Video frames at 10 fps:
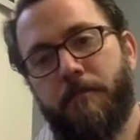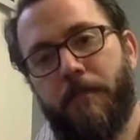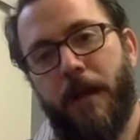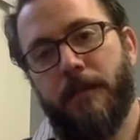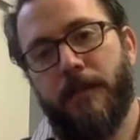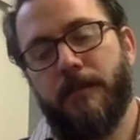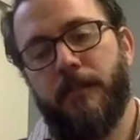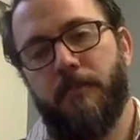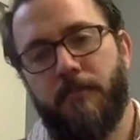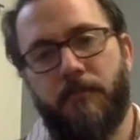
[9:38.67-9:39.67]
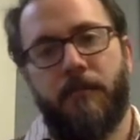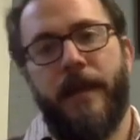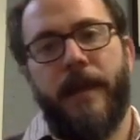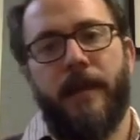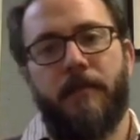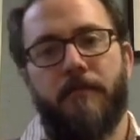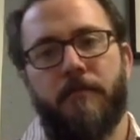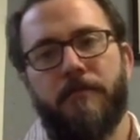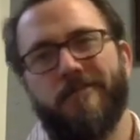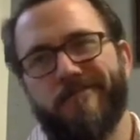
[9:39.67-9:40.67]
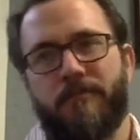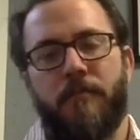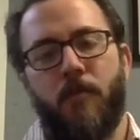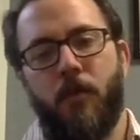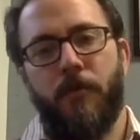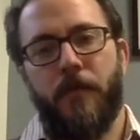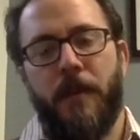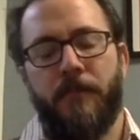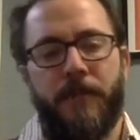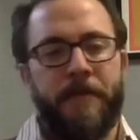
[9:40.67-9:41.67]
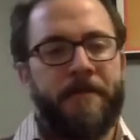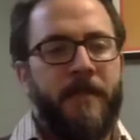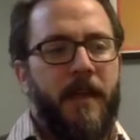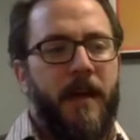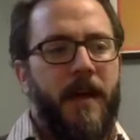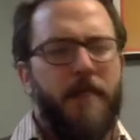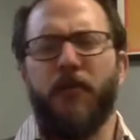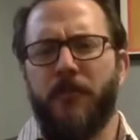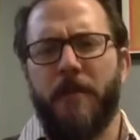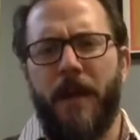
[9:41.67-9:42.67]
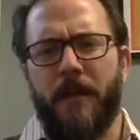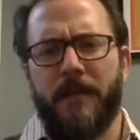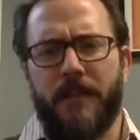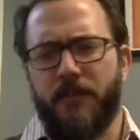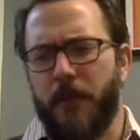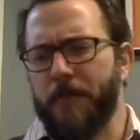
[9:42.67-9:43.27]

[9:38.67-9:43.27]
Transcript: politics and moral philosophy. Mostly politics,